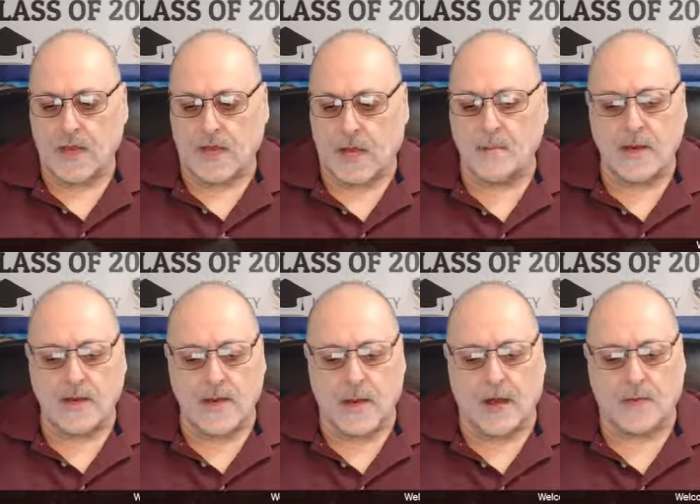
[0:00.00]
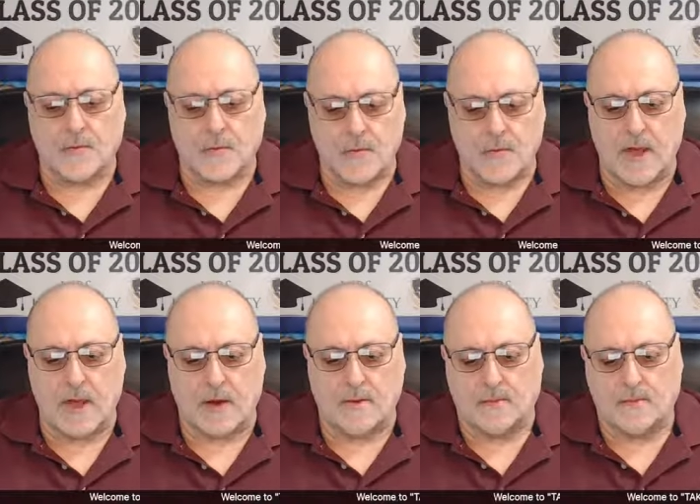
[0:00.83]
coming down from
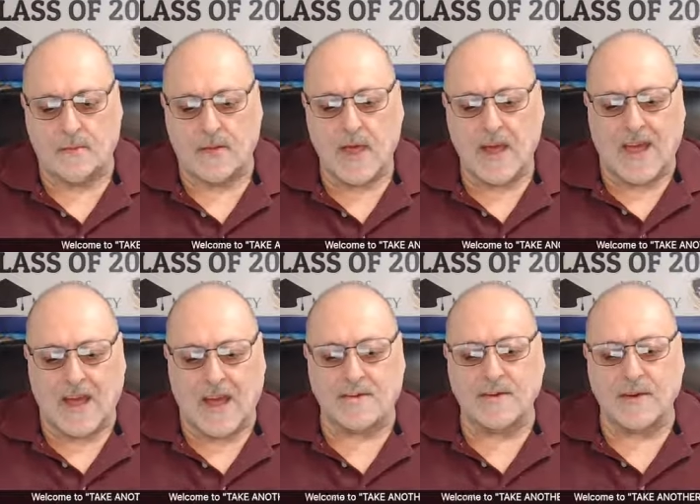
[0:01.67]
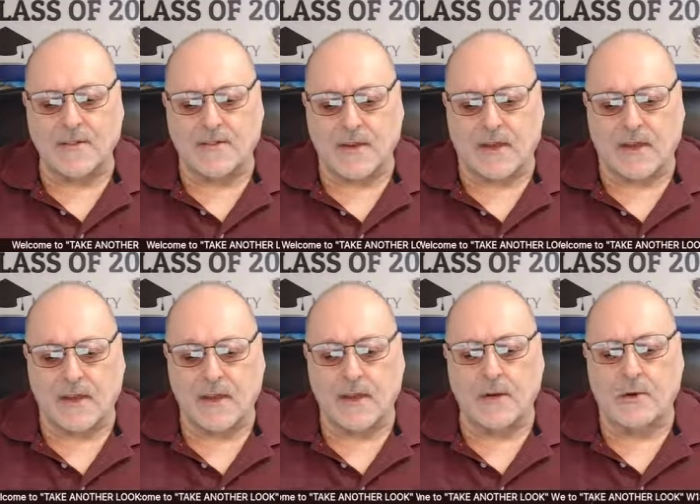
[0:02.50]
heaven, having the
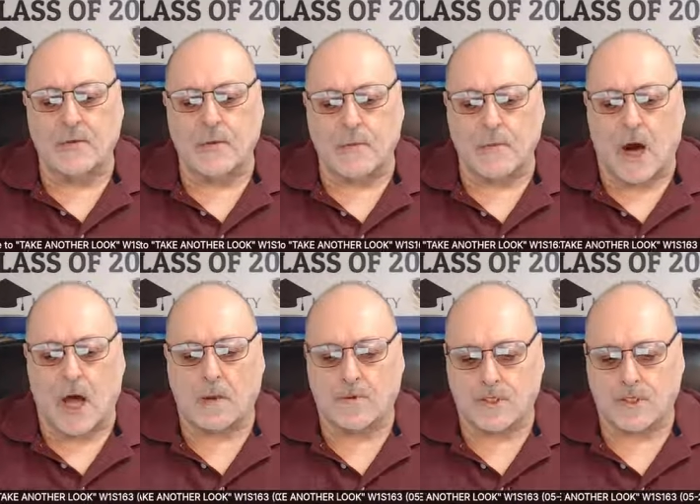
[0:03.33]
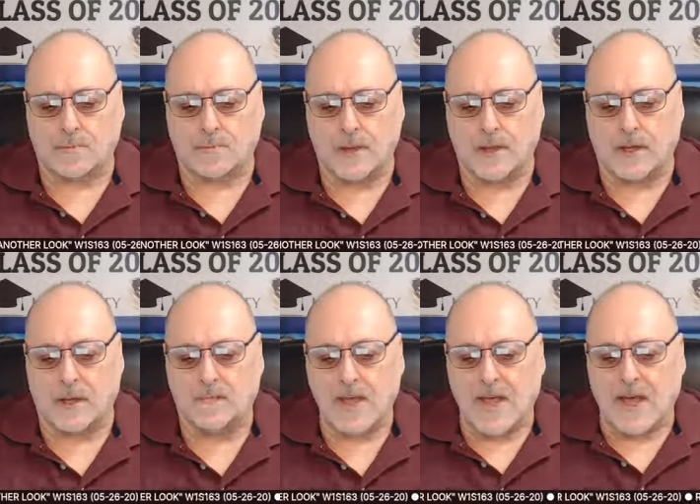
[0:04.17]
key to the bottomless
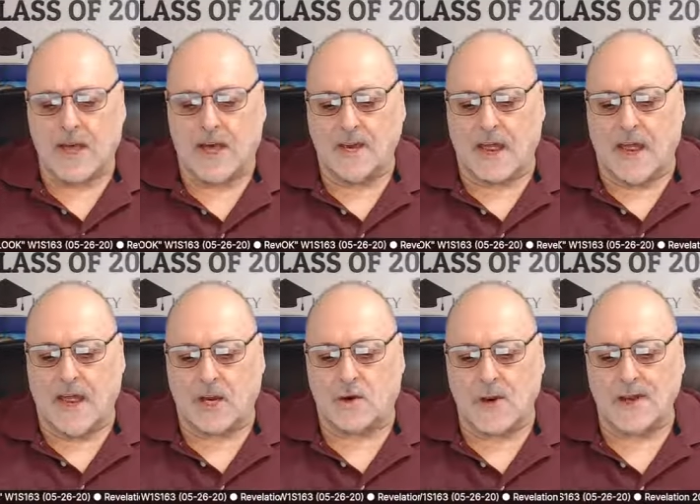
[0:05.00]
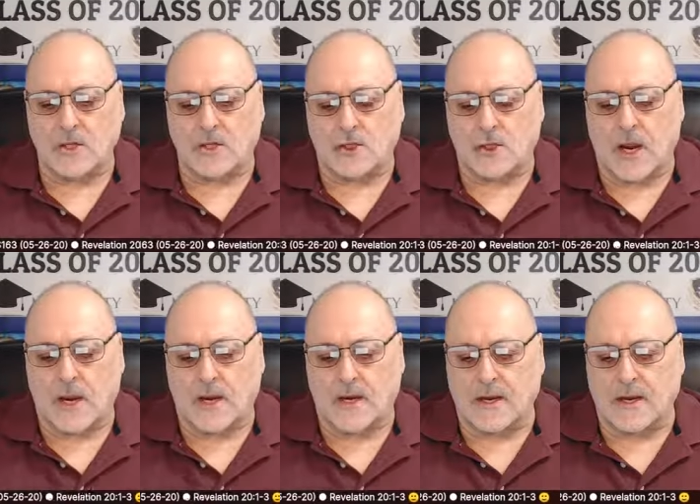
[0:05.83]
pit and a great
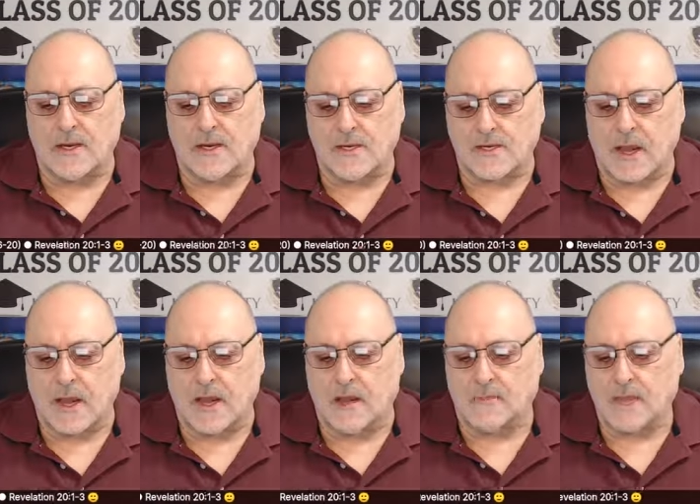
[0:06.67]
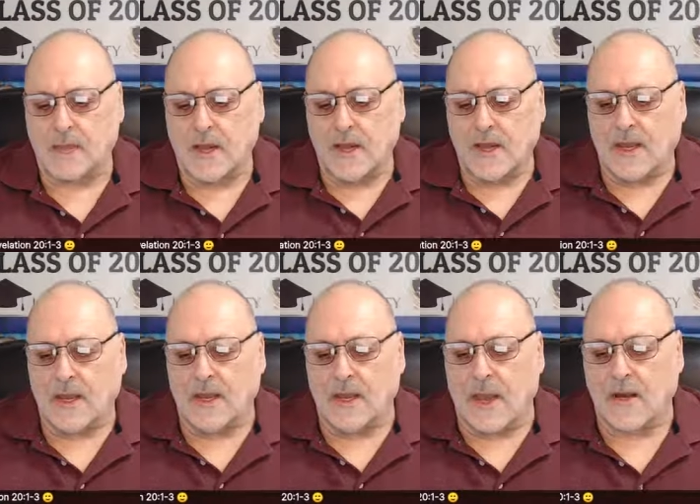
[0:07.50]
chain in his hand.
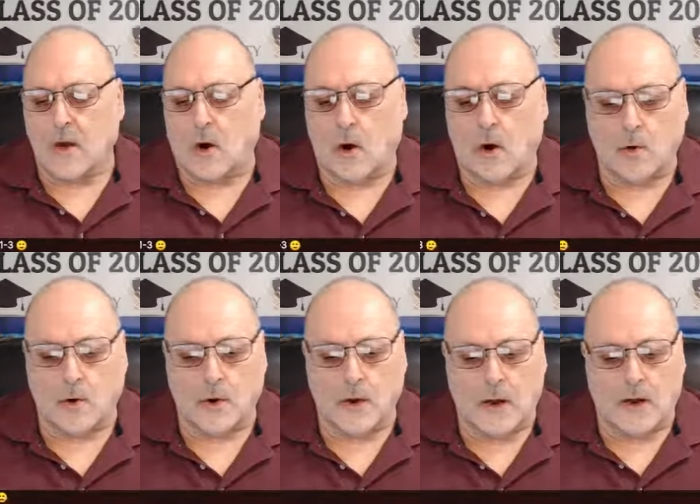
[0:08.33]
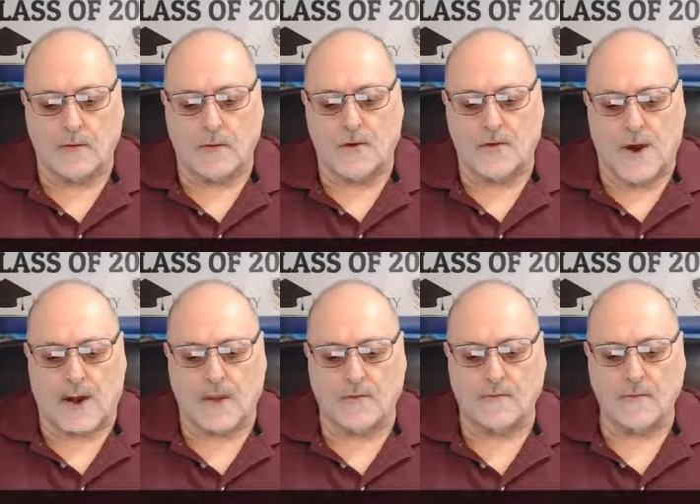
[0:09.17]
He laid hold of the
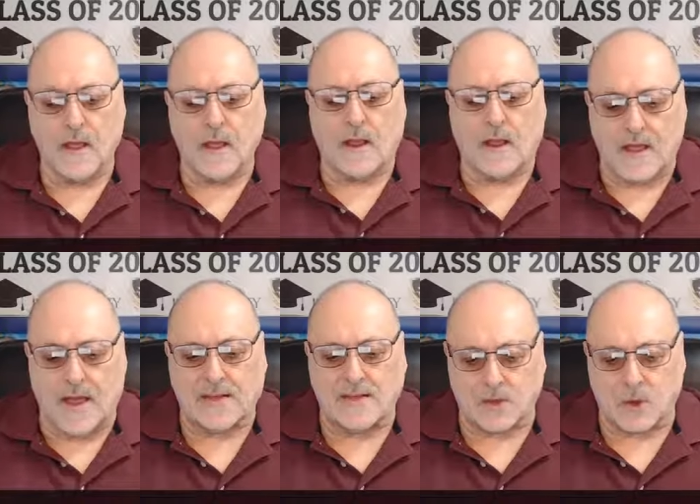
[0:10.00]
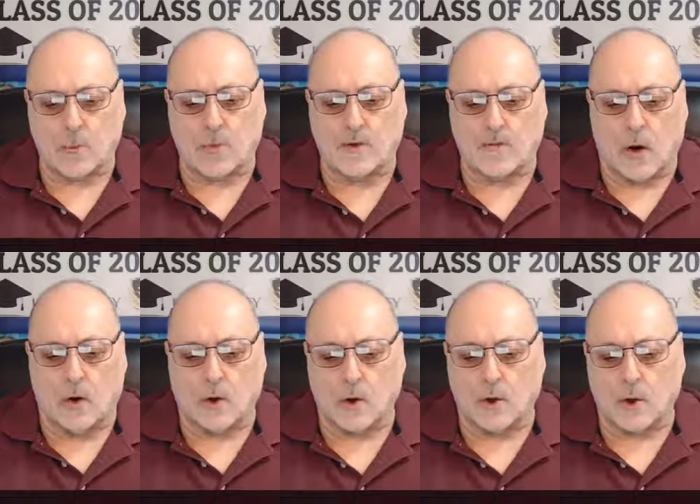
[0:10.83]
dragon, that serpent of
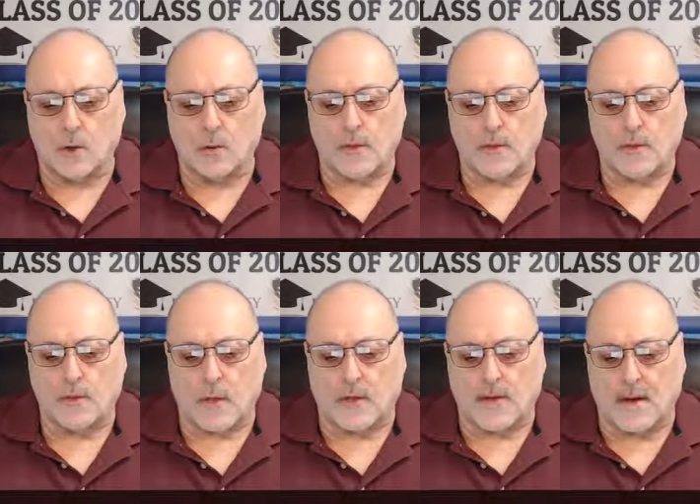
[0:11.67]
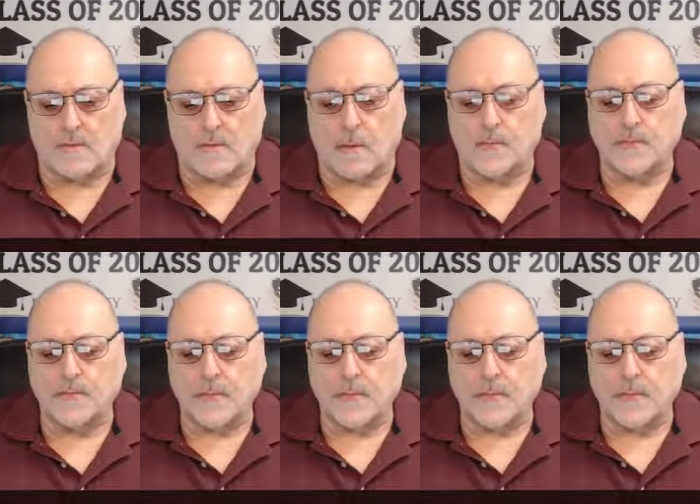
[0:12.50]
old, who is the devil